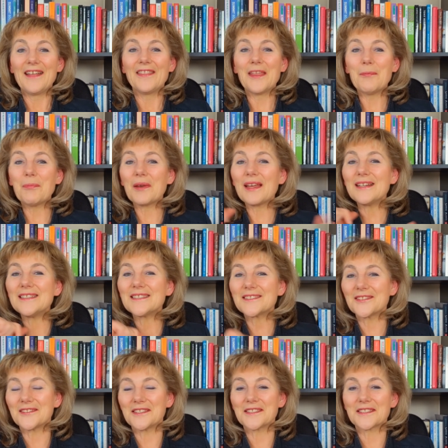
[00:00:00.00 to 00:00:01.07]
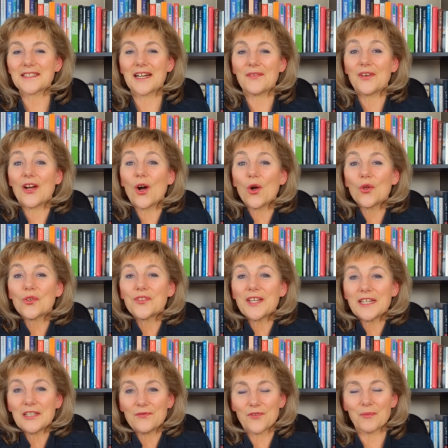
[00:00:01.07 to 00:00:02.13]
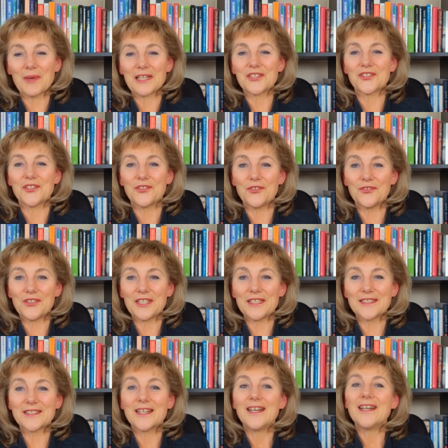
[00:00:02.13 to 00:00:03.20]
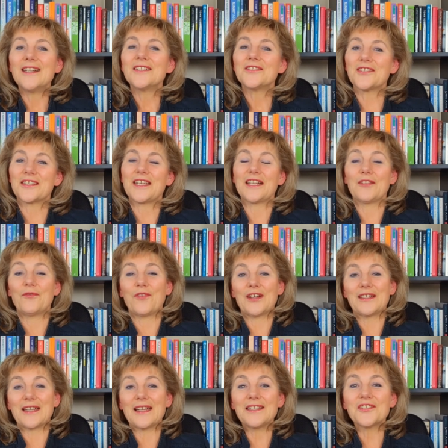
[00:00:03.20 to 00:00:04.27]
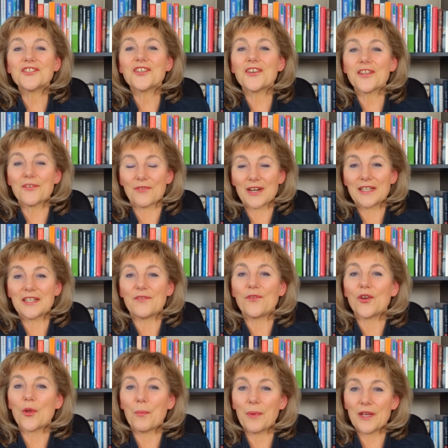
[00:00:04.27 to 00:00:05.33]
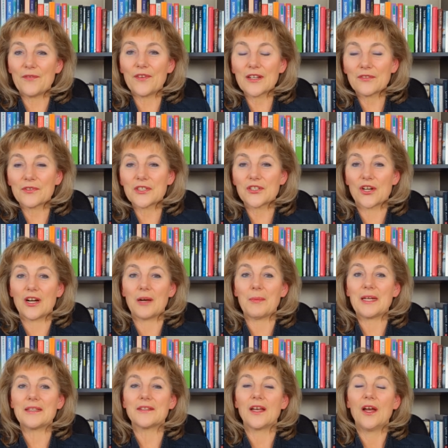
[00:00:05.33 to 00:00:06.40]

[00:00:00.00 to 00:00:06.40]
the place to discover all the information you need to get financially ready for your perfect retirement,